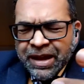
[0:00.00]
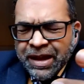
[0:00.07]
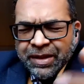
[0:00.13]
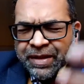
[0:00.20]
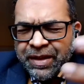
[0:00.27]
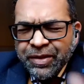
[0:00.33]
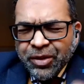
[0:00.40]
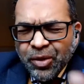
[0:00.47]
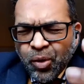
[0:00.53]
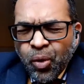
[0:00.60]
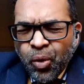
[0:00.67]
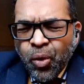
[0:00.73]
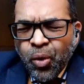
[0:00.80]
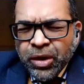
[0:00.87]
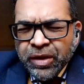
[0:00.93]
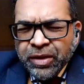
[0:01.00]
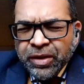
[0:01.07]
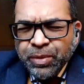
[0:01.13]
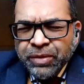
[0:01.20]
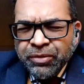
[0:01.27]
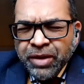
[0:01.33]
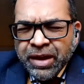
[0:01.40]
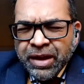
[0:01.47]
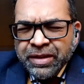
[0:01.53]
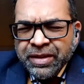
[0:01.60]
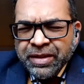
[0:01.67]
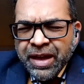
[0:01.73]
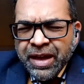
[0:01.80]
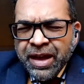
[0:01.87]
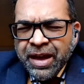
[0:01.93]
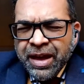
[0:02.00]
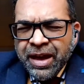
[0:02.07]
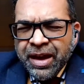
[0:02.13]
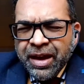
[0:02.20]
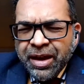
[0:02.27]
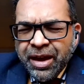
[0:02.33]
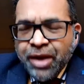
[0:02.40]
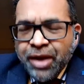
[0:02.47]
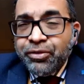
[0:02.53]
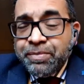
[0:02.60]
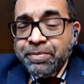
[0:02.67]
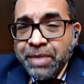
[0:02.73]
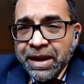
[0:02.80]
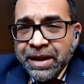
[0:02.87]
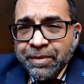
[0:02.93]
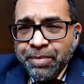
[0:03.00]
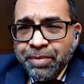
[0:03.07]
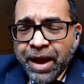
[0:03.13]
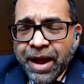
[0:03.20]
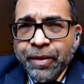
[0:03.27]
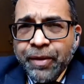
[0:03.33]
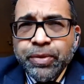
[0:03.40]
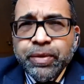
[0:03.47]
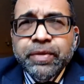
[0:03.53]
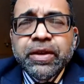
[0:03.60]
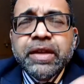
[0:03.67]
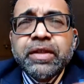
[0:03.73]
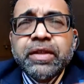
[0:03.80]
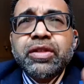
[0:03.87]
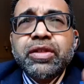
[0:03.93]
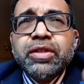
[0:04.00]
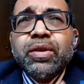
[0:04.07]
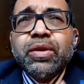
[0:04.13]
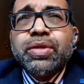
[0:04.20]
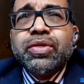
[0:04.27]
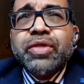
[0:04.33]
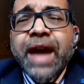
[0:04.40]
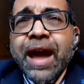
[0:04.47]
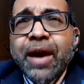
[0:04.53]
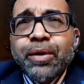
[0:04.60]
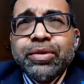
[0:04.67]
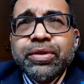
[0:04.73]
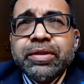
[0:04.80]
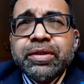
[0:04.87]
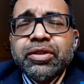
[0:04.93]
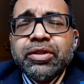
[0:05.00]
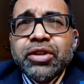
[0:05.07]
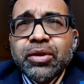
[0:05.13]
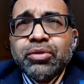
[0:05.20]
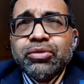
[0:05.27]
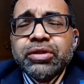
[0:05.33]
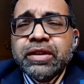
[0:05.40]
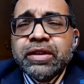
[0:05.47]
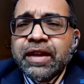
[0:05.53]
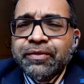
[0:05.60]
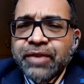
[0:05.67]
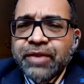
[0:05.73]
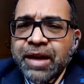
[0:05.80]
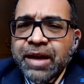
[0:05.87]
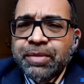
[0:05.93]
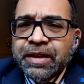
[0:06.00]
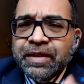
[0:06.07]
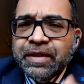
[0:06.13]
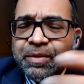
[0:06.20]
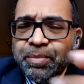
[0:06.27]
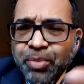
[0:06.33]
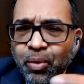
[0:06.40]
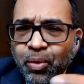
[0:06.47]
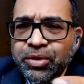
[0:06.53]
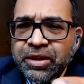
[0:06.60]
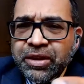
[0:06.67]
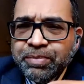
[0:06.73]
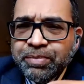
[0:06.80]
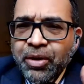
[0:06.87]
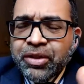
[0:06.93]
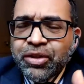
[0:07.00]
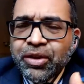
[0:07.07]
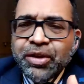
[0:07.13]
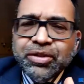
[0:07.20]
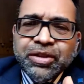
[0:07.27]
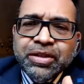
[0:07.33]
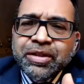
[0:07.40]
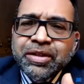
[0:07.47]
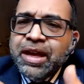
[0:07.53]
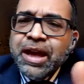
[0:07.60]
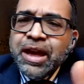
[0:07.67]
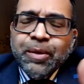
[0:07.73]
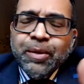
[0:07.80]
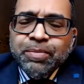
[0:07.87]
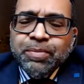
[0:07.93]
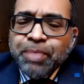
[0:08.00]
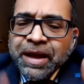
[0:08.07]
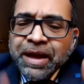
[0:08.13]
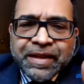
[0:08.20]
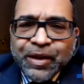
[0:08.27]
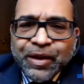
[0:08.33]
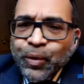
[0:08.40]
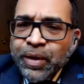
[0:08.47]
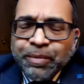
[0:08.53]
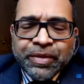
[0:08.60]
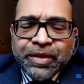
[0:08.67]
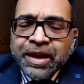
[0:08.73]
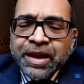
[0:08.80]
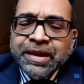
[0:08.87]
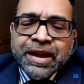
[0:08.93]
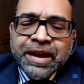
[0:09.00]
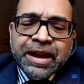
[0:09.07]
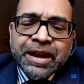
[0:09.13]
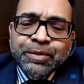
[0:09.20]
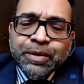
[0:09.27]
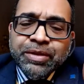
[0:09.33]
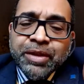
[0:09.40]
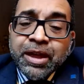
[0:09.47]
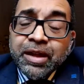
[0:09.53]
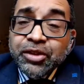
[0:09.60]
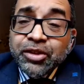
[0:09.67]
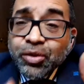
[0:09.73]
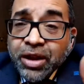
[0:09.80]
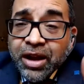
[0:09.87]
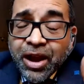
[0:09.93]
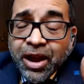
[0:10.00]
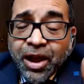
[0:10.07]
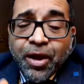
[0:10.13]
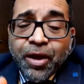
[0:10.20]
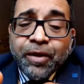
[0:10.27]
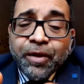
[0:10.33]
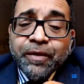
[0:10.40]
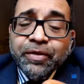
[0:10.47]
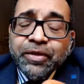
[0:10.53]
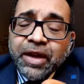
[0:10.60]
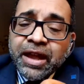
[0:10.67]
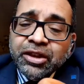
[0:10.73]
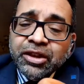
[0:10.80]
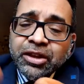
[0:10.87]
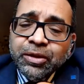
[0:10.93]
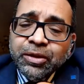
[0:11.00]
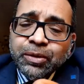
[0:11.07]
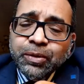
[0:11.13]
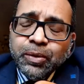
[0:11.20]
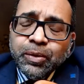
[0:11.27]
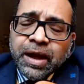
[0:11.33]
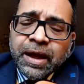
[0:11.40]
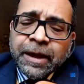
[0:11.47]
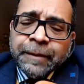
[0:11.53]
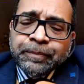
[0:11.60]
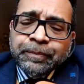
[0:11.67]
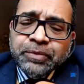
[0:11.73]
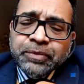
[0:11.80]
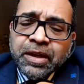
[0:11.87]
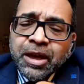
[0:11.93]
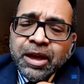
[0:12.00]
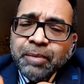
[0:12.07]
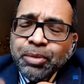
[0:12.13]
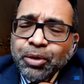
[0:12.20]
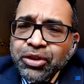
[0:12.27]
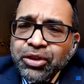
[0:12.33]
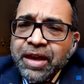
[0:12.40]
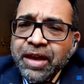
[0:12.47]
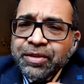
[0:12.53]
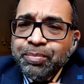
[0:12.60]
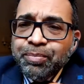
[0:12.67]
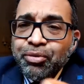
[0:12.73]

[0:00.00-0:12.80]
since August, we've raised over £1 million. We've seen 2,000 children and their families supported by churches with basic equipment they need, with new clothes and new pushchairs and